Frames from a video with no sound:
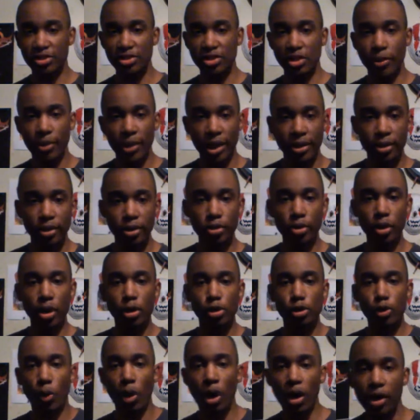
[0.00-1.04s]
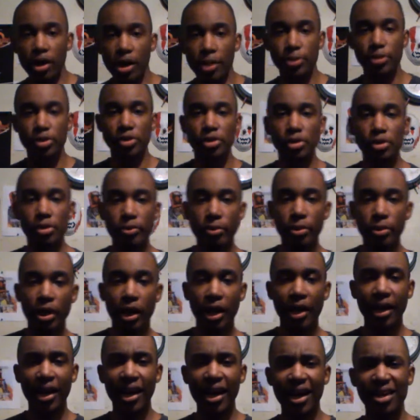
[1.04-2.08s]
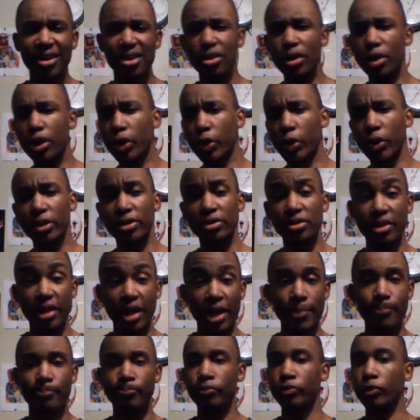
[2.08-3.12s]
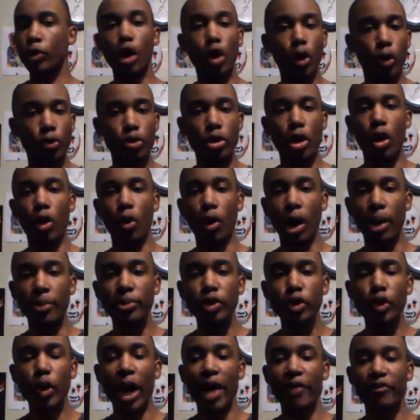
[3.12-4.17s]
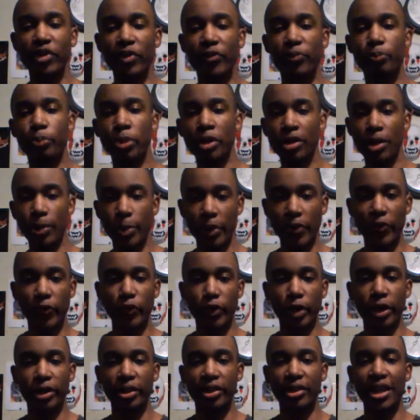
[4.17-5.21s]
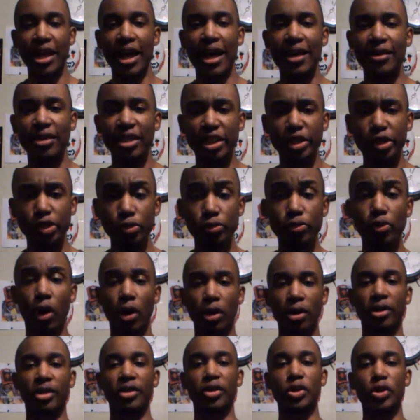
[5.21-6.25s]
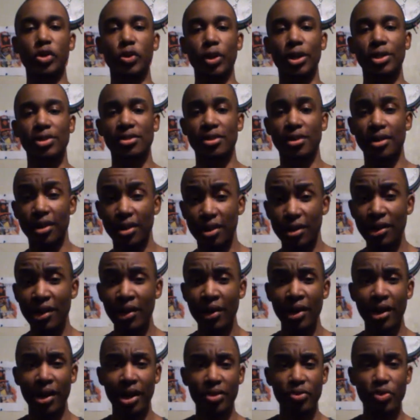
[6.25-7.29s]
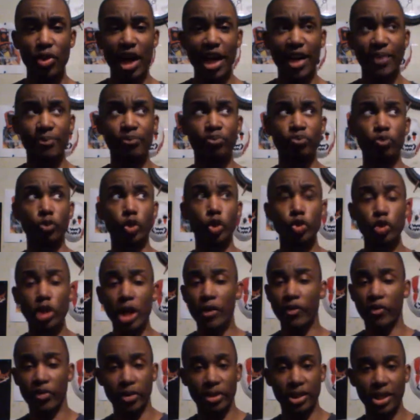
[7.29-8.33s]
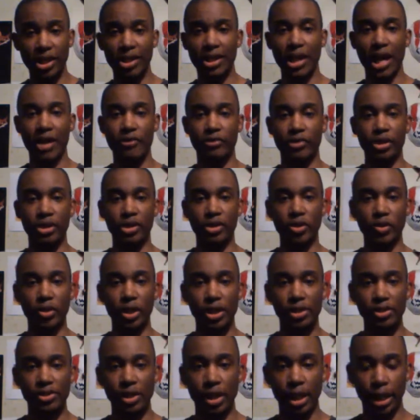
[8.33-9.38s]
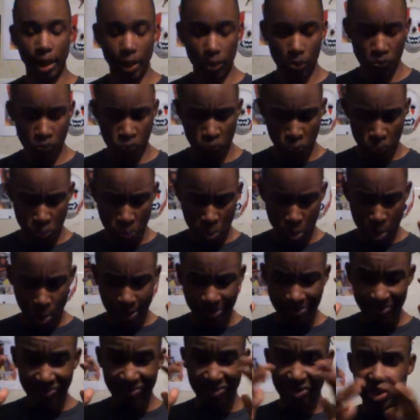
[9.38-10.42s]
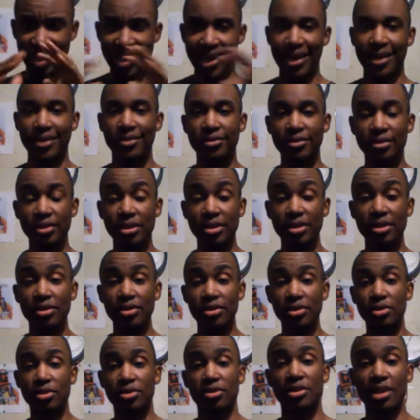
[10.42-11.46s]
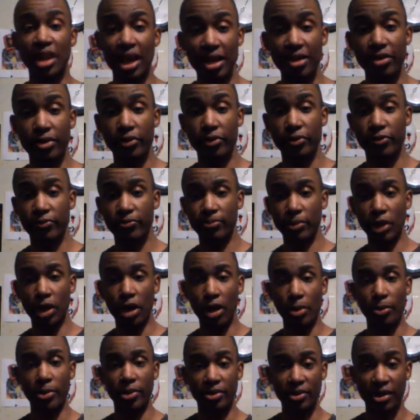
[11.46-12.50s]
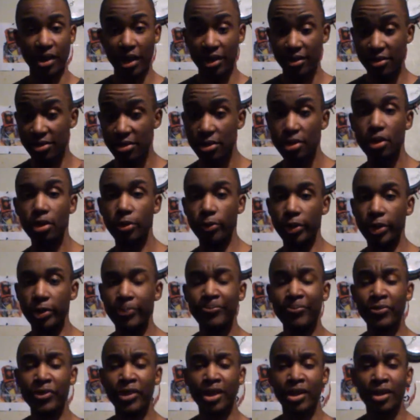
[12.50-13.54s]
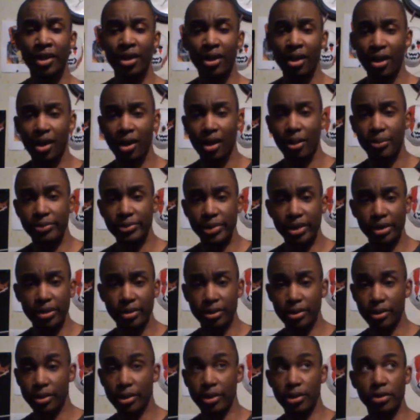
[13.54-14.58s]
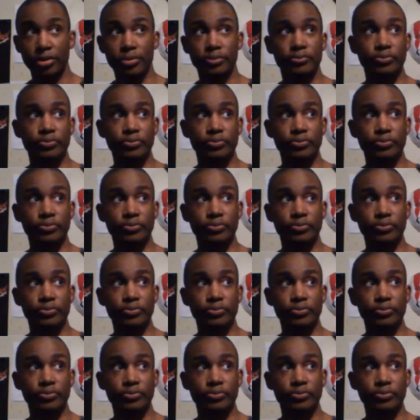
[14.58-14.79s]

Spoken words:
somebody you know to walk up to you and be like, hey, I didn't know you were into that. Oh, no, you have to put up a front that you aren't interested in it, and that you never did have an interest in it. That is kind of dumb and kind of stupid. Either